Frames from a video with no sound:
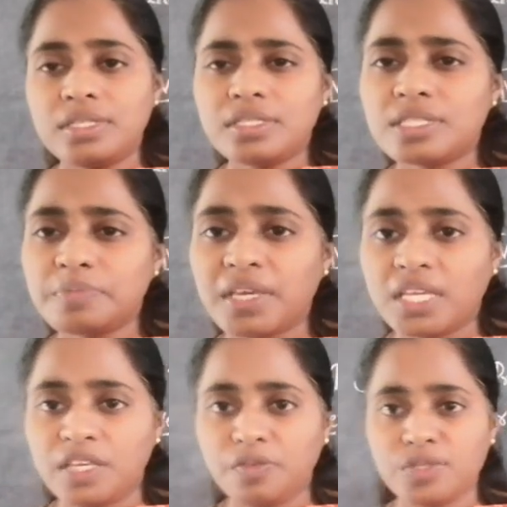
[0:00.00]
teachers may
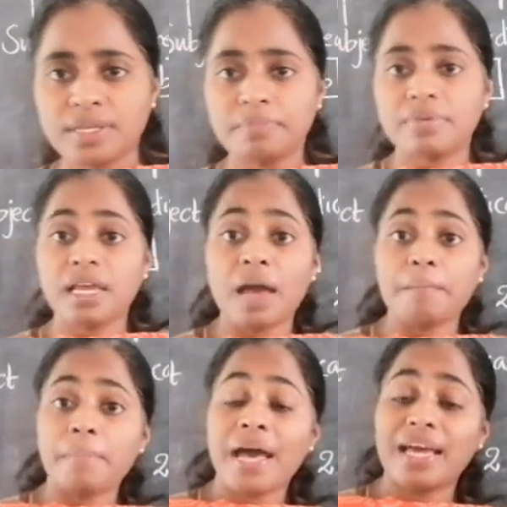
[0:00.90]
give you some
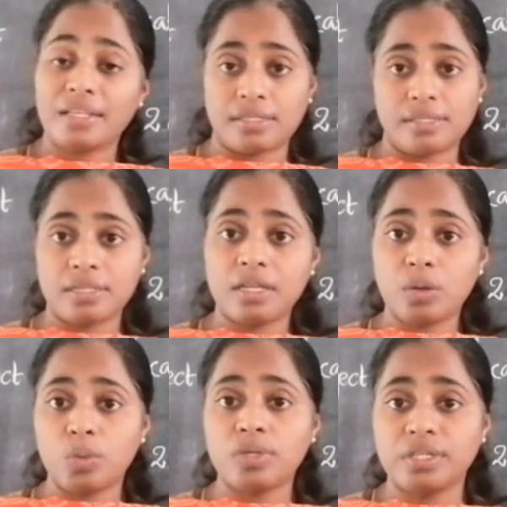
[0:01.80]
commands
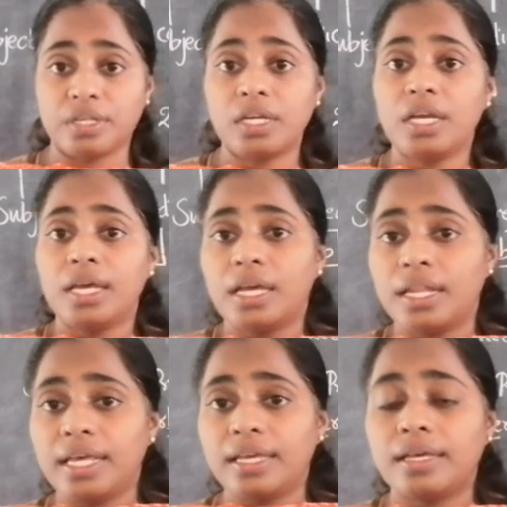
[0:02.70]
and order
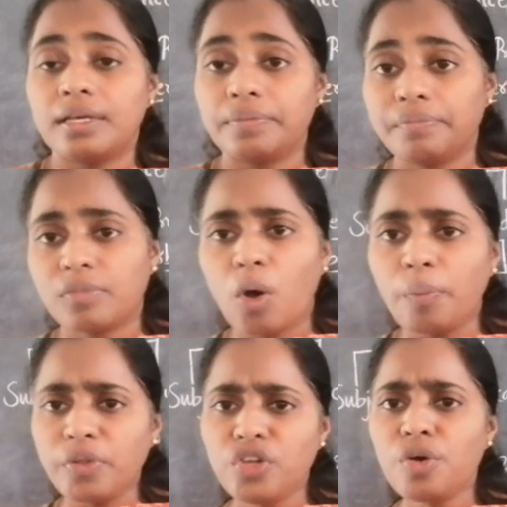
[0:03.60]
like
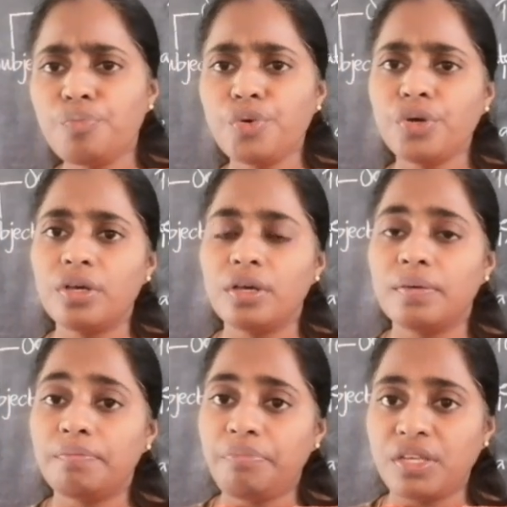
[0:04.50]
open your
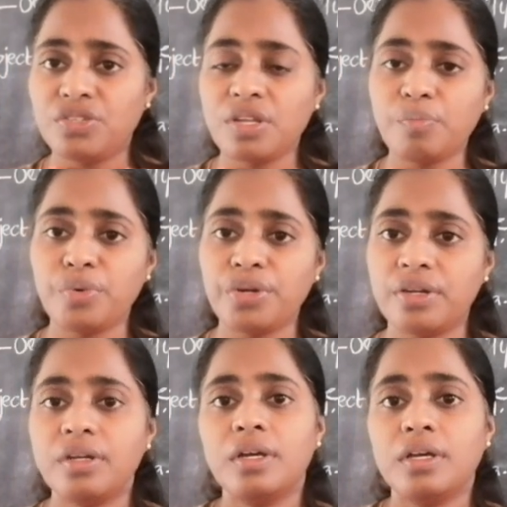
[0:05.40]
book, page
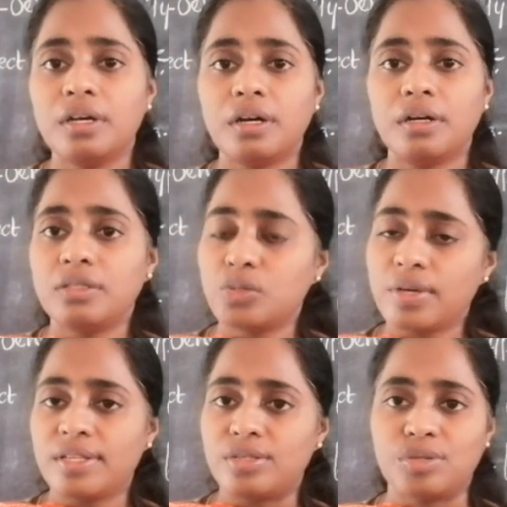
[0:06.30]
number
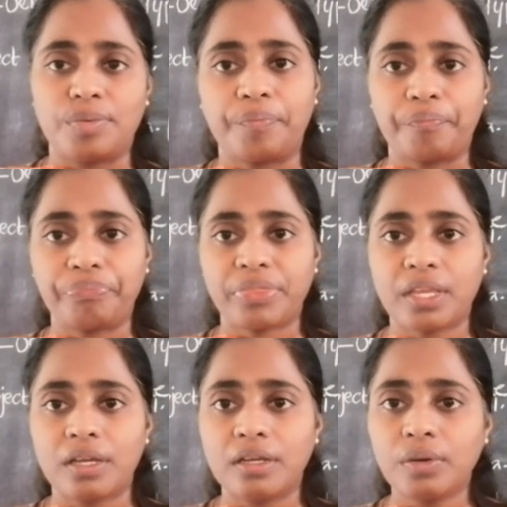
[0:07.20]
so and so.
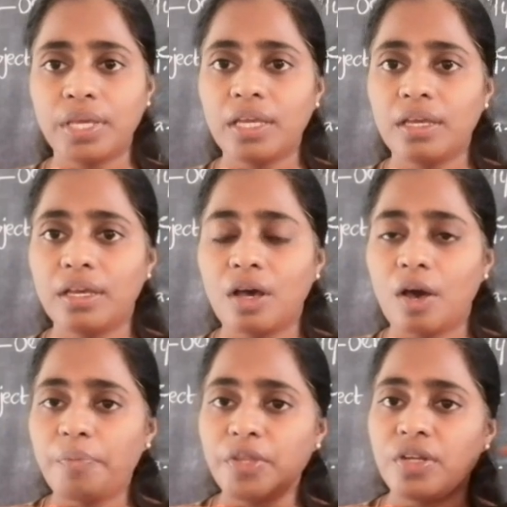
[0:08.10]
Okay,
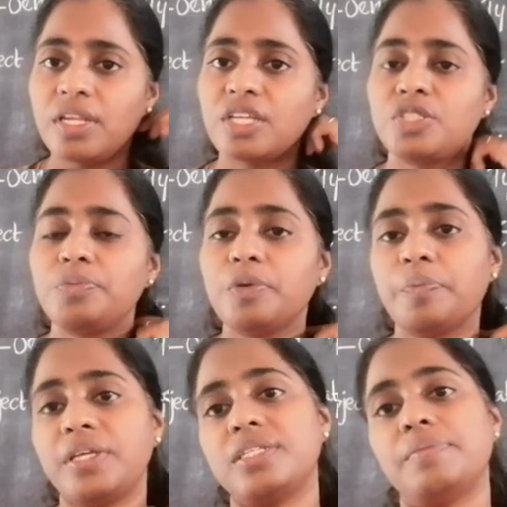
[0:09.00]
open your
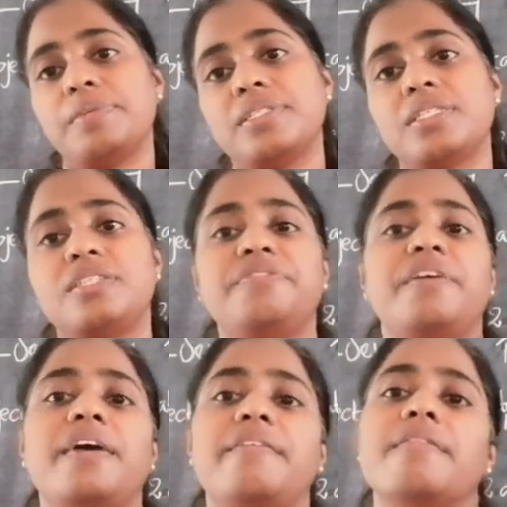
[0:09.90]
textbook, page number
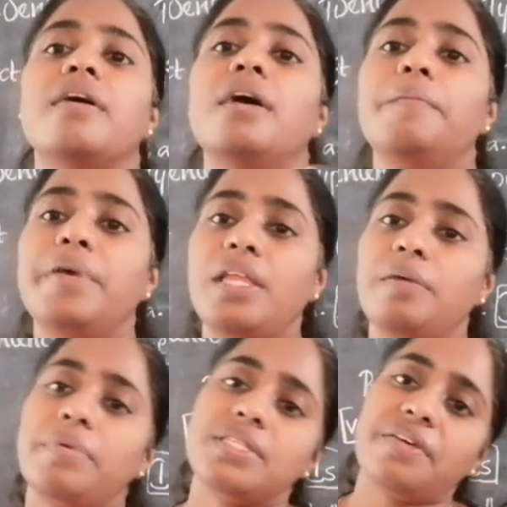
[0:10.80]
65, page
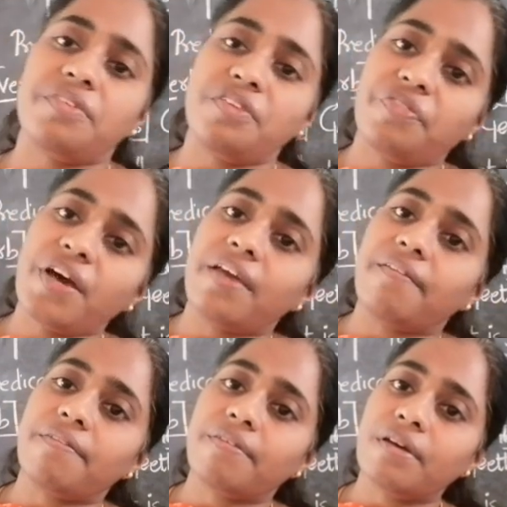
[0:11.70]
number
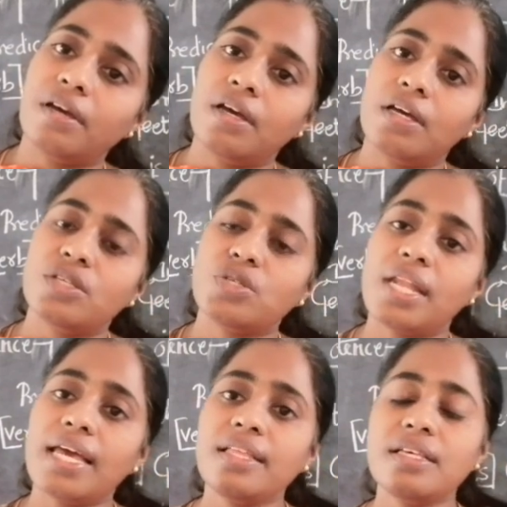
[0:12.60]
75.
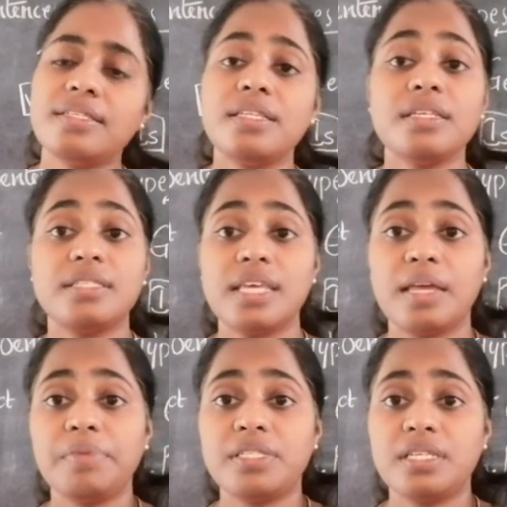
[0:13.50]
So like these things
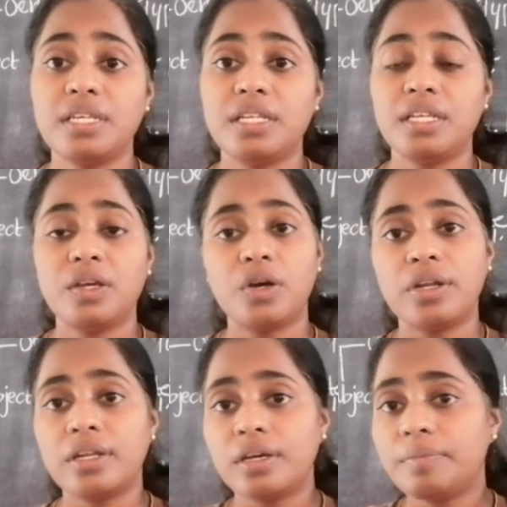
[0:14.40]
can be seen in
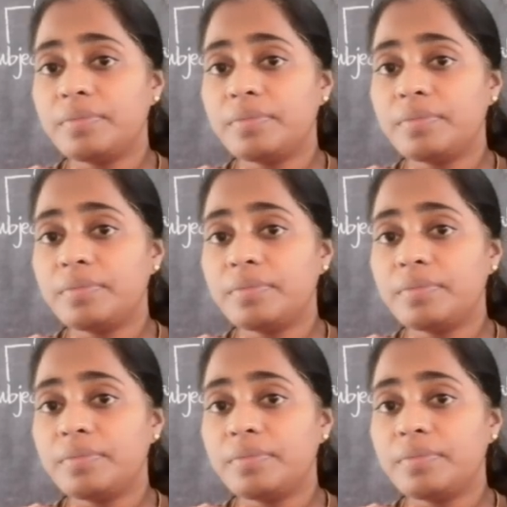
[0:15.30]
your,